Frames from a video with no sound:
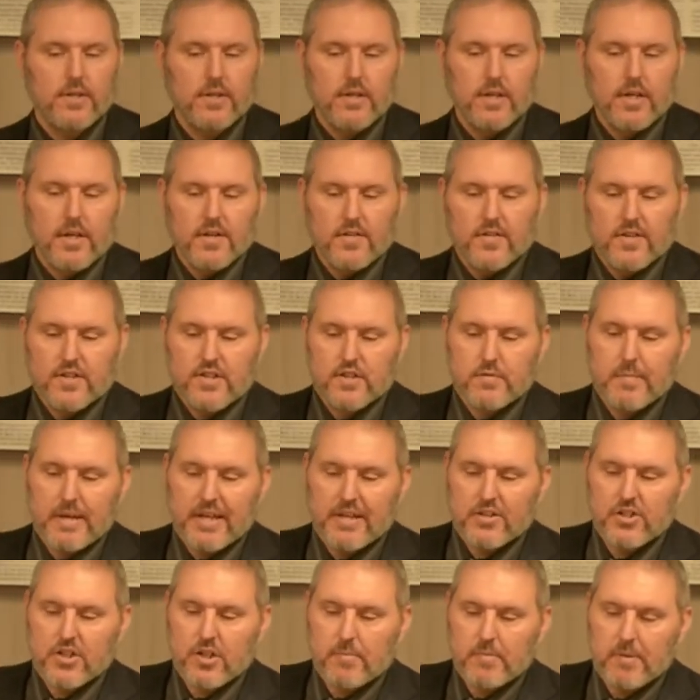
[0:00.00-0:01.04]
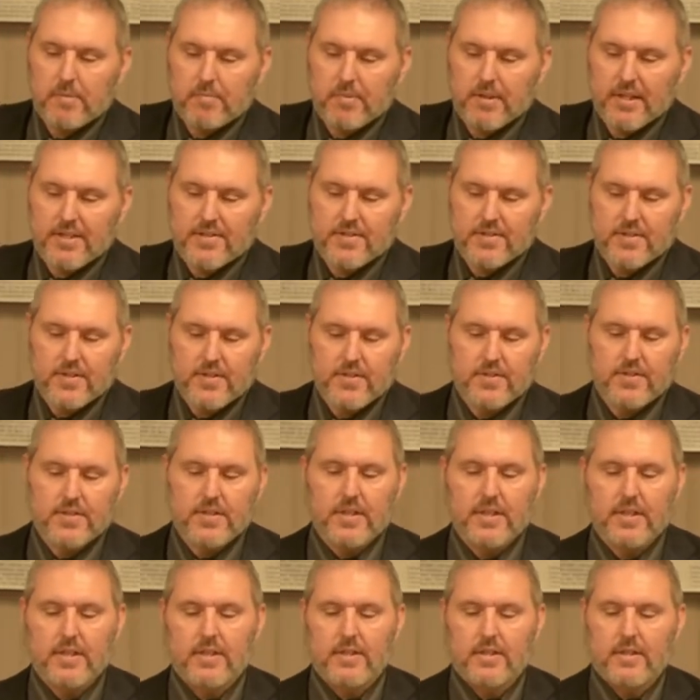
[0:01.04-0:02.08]
This man shall be blessed in his
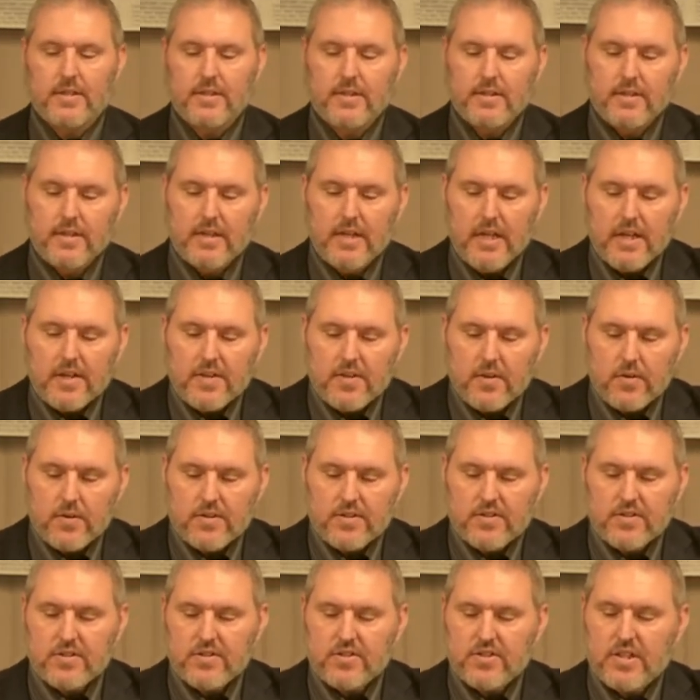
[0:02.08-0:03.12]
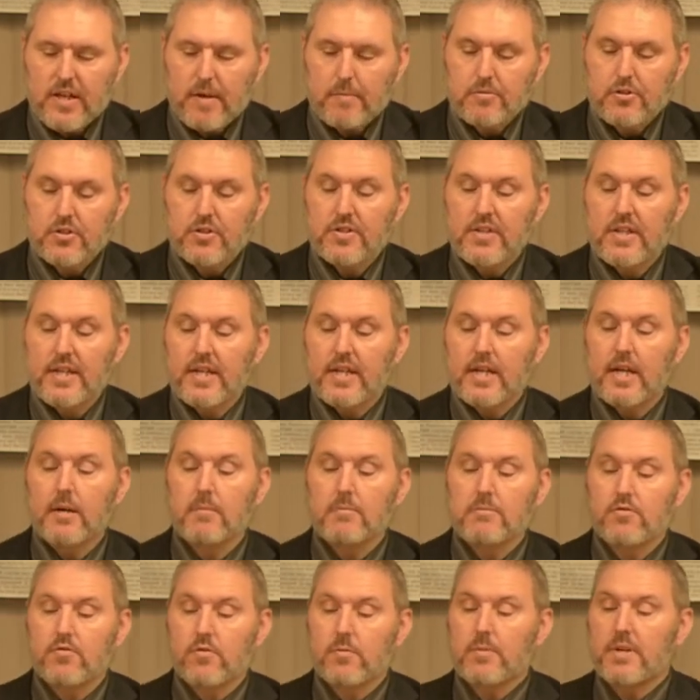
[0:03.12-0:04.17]
deed. There is deception that comes
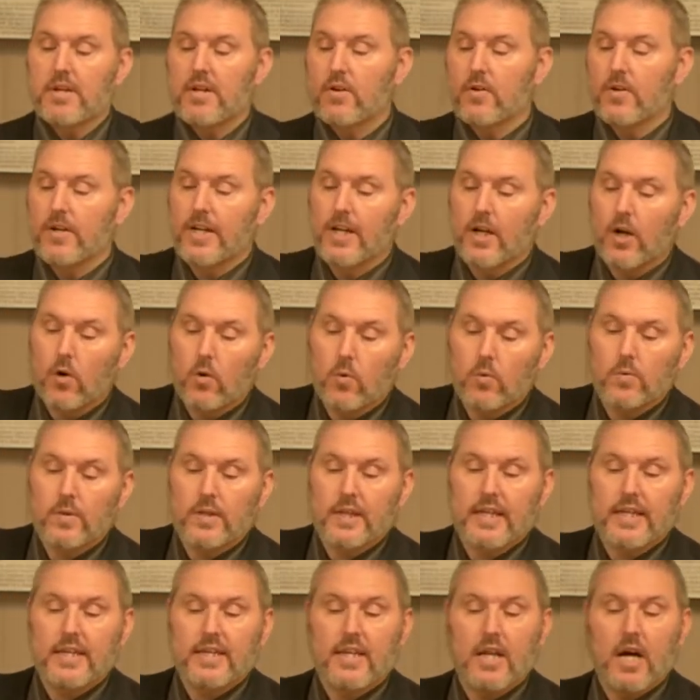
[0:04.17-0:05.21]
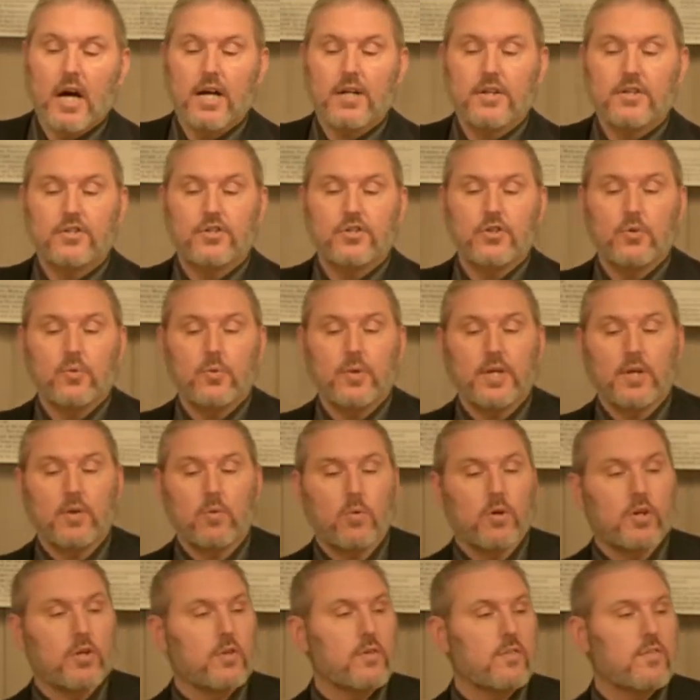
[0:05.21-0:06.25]
from hearing only and not doing
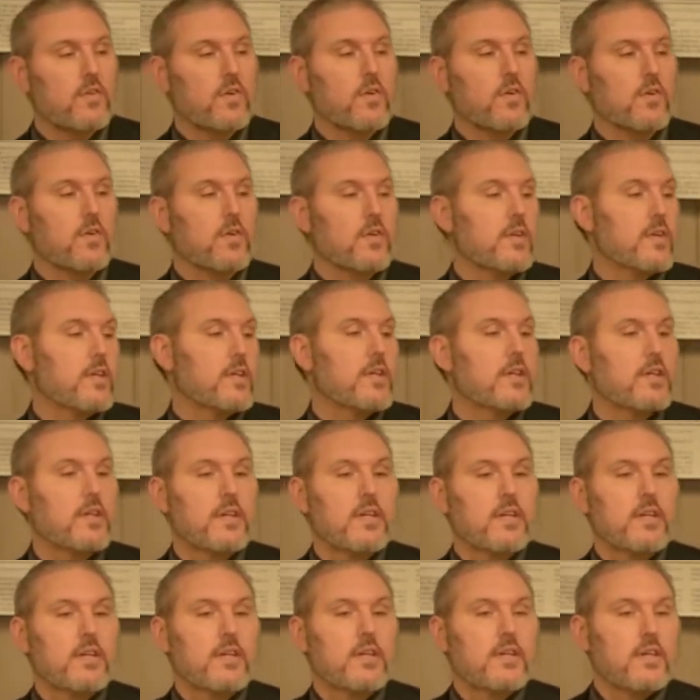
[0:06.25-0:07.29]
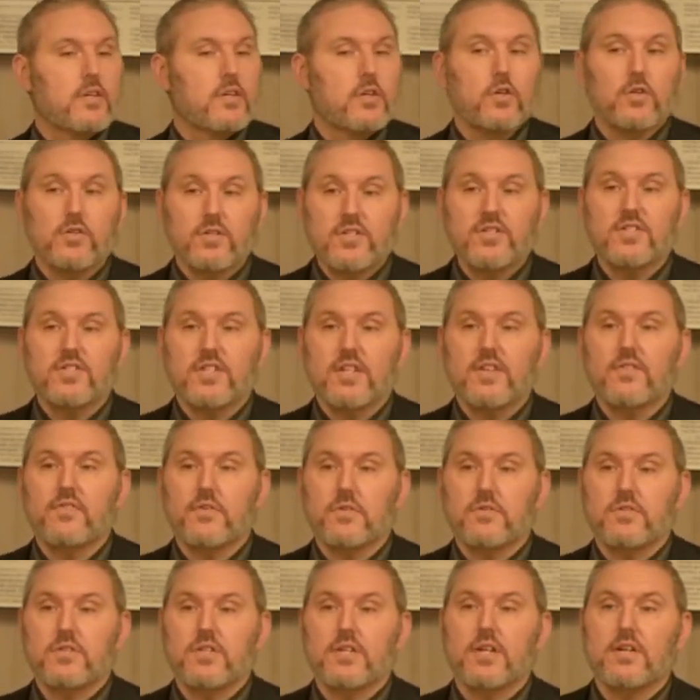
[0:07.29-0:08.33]
what you've heard. You'll deceive
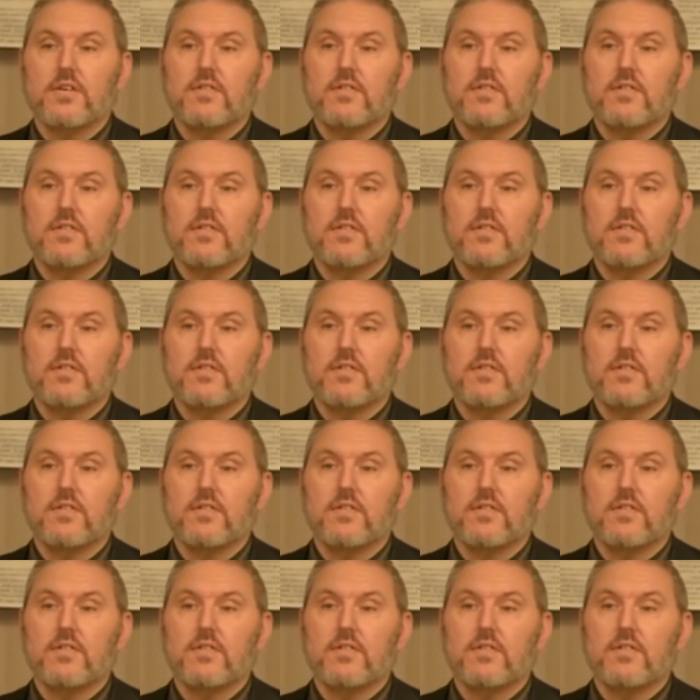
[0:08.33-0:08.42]
yourself.